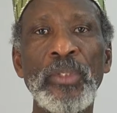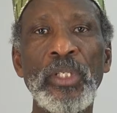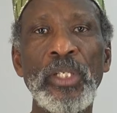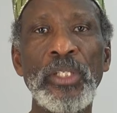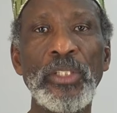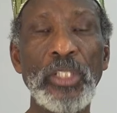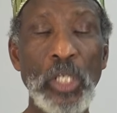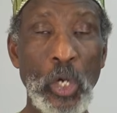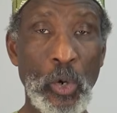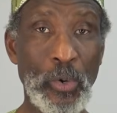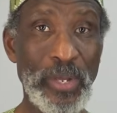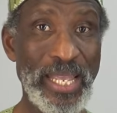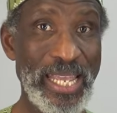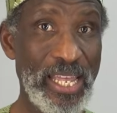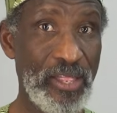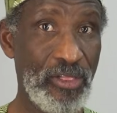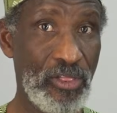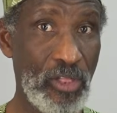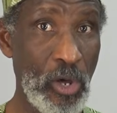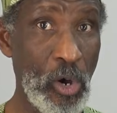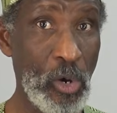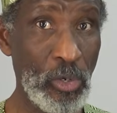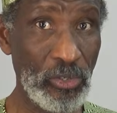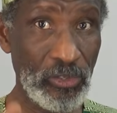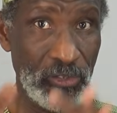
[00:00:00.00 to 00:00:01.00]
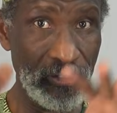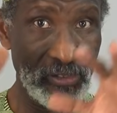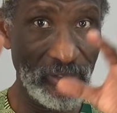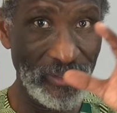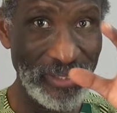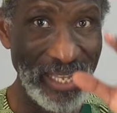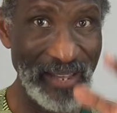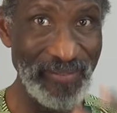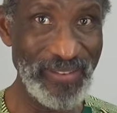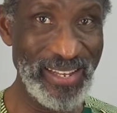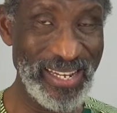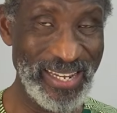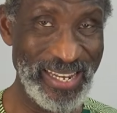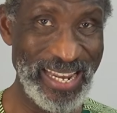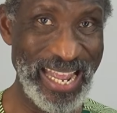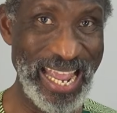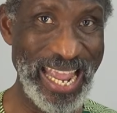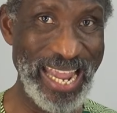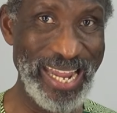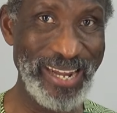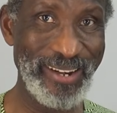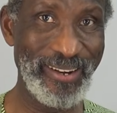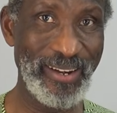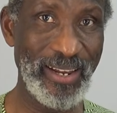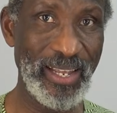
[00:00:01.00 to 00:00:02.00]
So in those 7
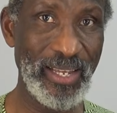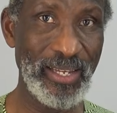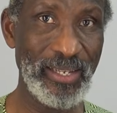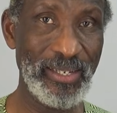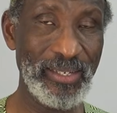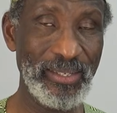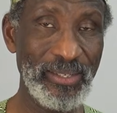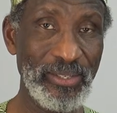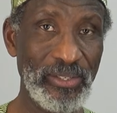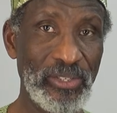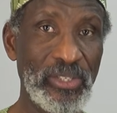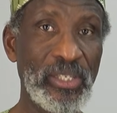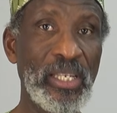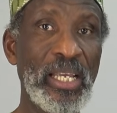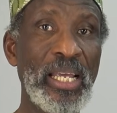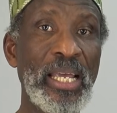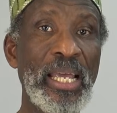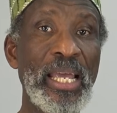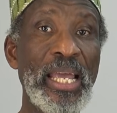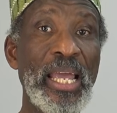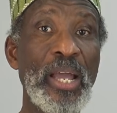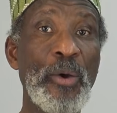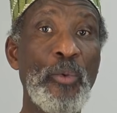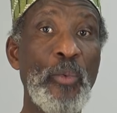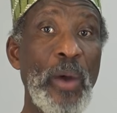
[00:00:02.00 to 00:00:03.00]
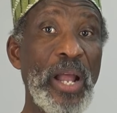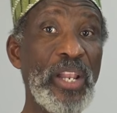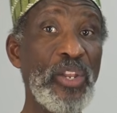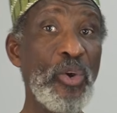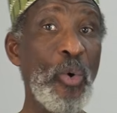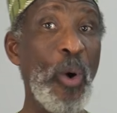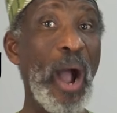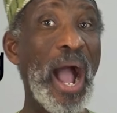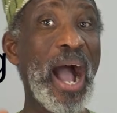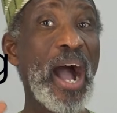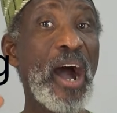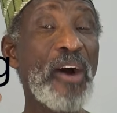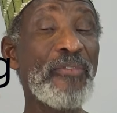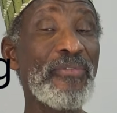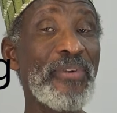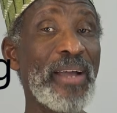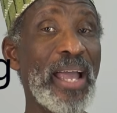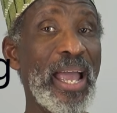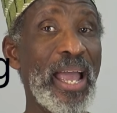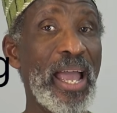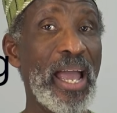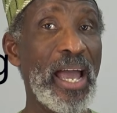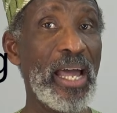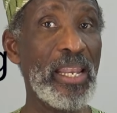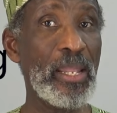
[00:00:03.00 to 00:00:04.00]
areas, when you have
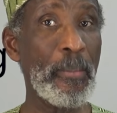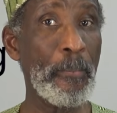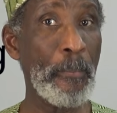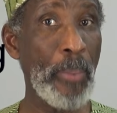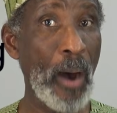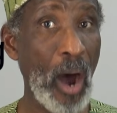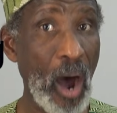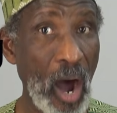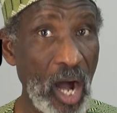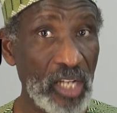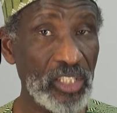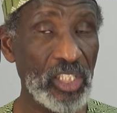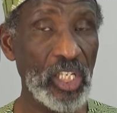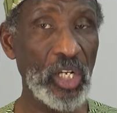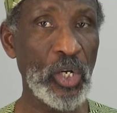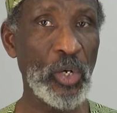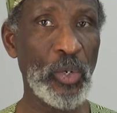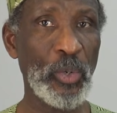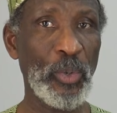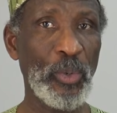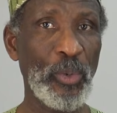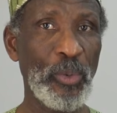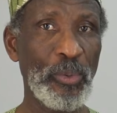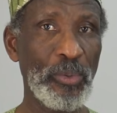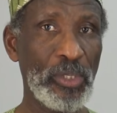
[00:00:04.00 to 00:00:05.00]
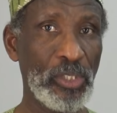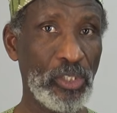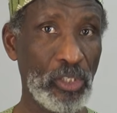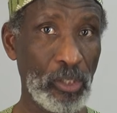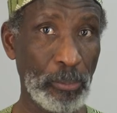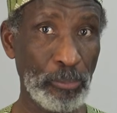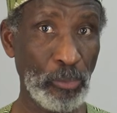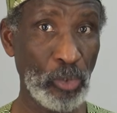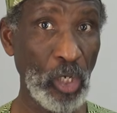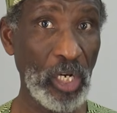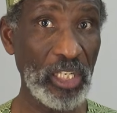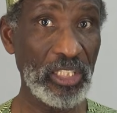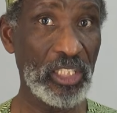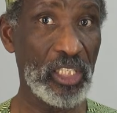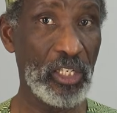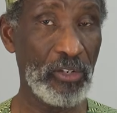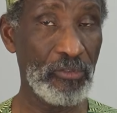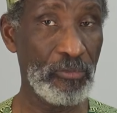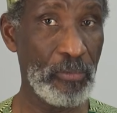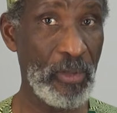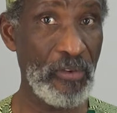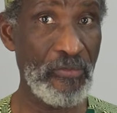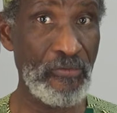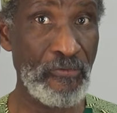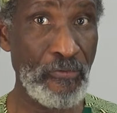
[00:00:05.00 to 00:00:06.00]
the particle with subjunctive
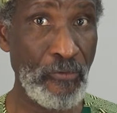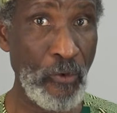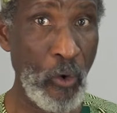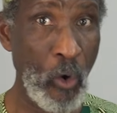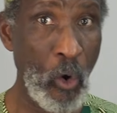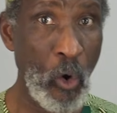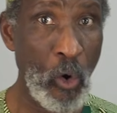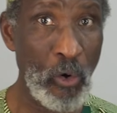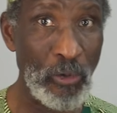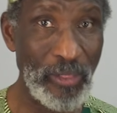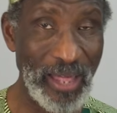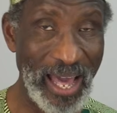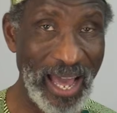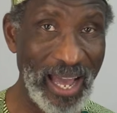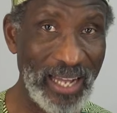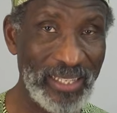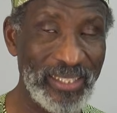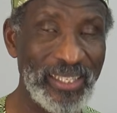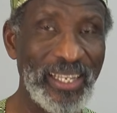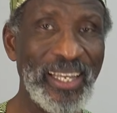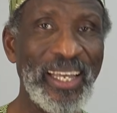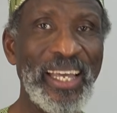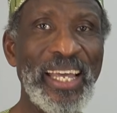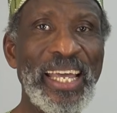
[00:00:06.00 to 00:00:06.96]
before that,